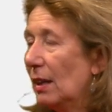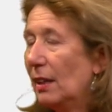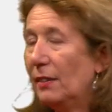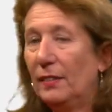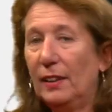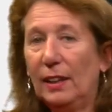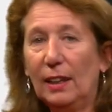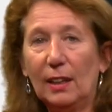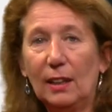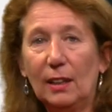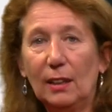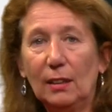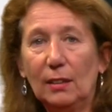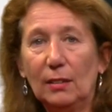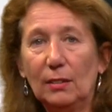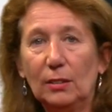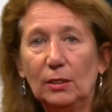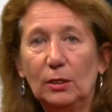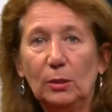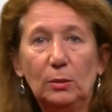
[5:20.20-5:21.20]
There,
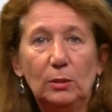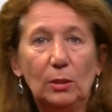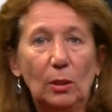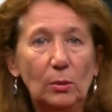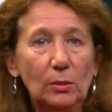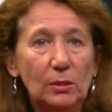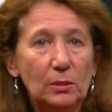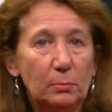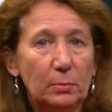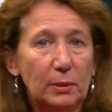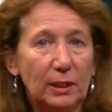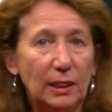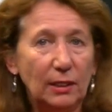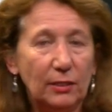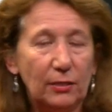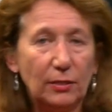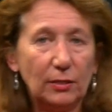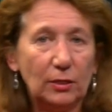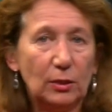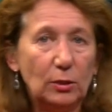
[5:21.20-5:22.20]
you don't breathe,
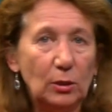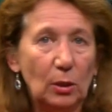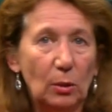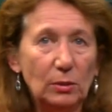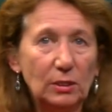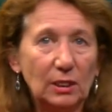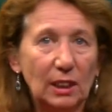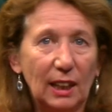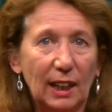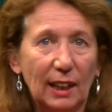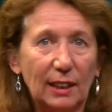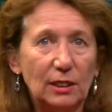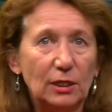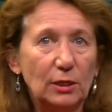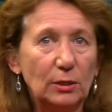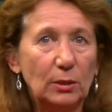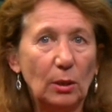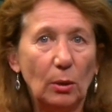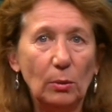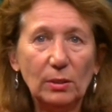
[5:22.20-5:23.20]
you don't act,
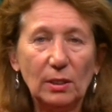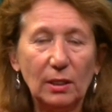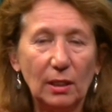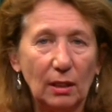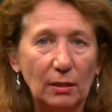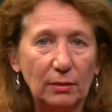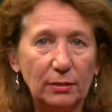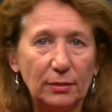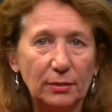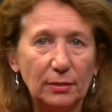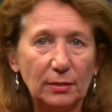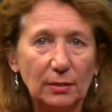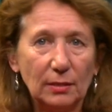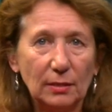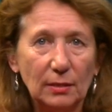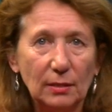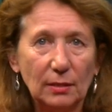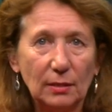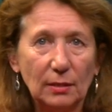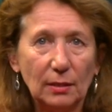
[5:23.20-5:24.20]
you don't love.
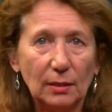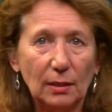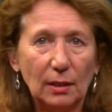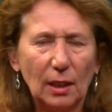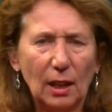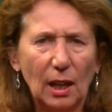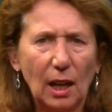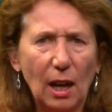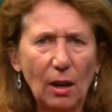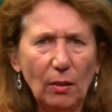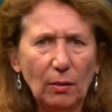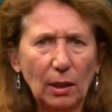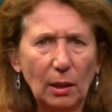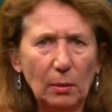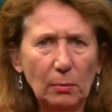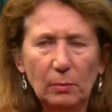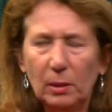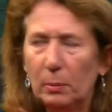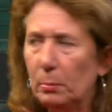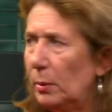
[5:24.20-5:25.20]
How
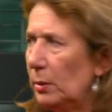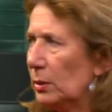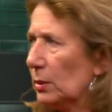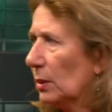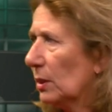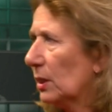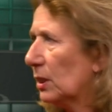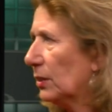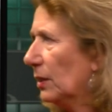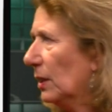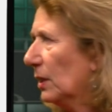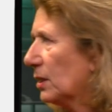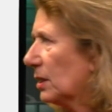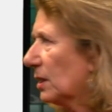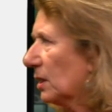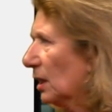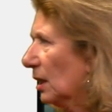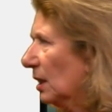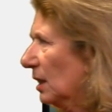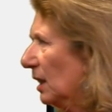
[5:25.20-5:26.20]
can we put our
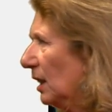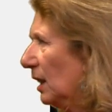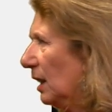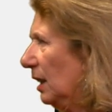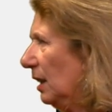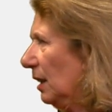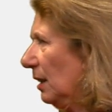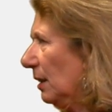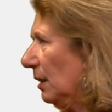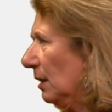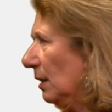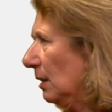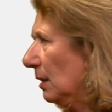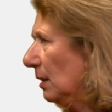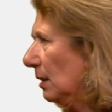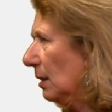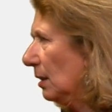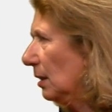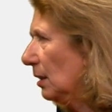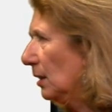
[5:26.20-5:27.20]
trust here
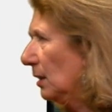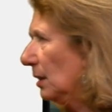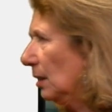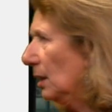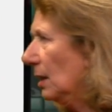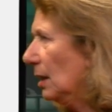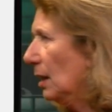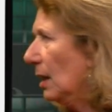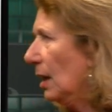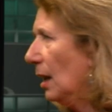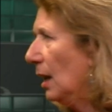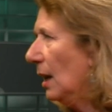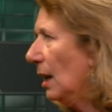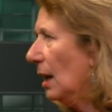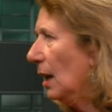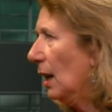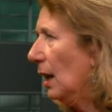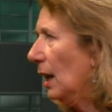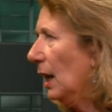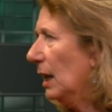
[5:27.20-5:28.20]

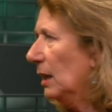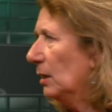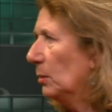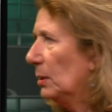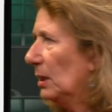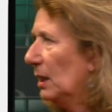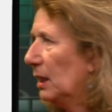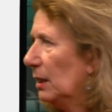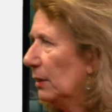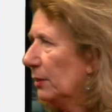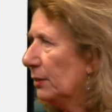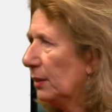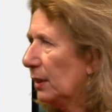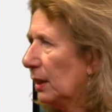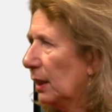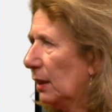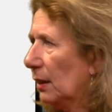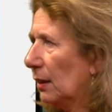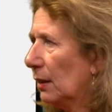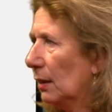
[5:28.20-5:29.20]
and we live
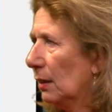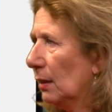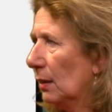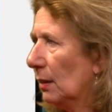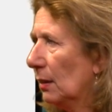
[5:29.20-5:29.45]
here?